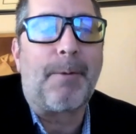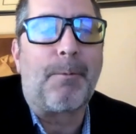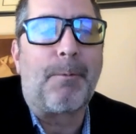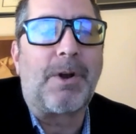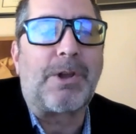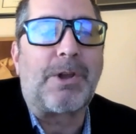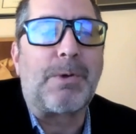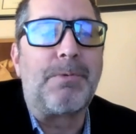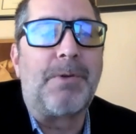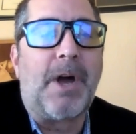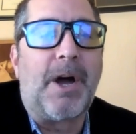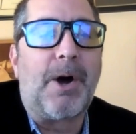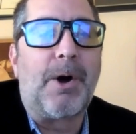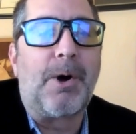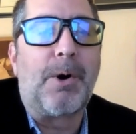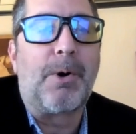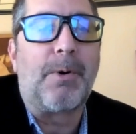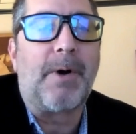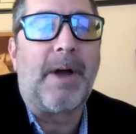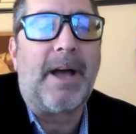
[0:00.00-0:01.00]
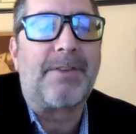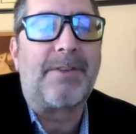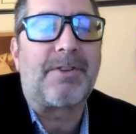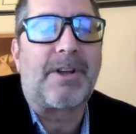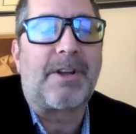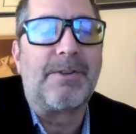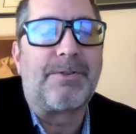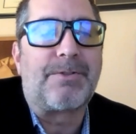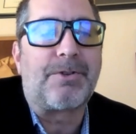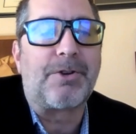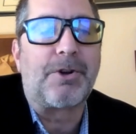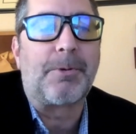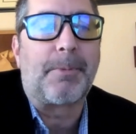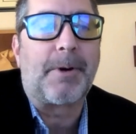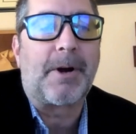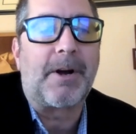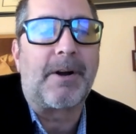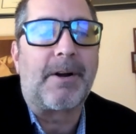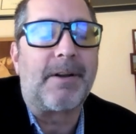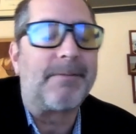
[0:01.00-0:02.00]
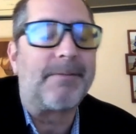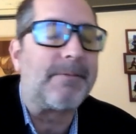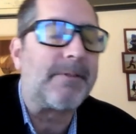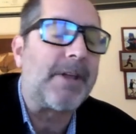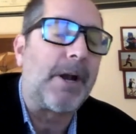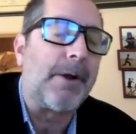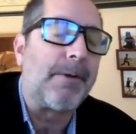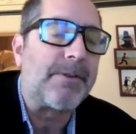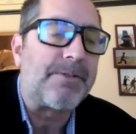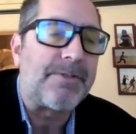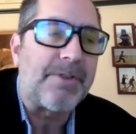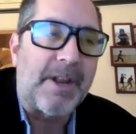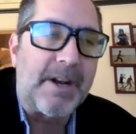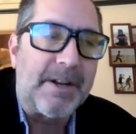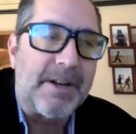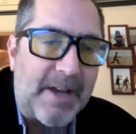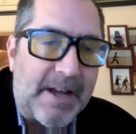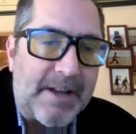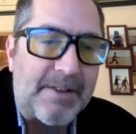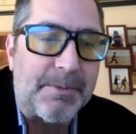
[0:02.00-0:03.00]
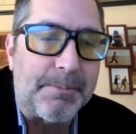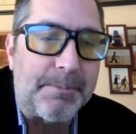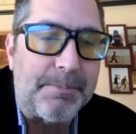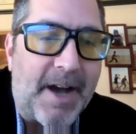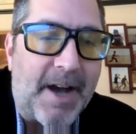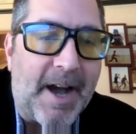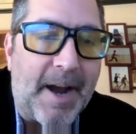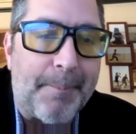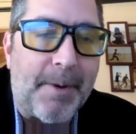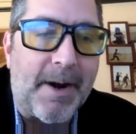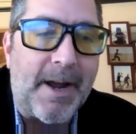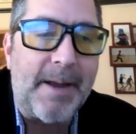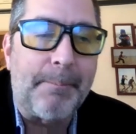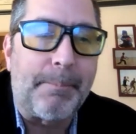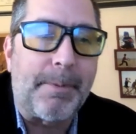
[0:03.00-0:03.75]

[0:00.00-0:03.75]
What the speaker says: When as a consumer, and this is going to take some time, right?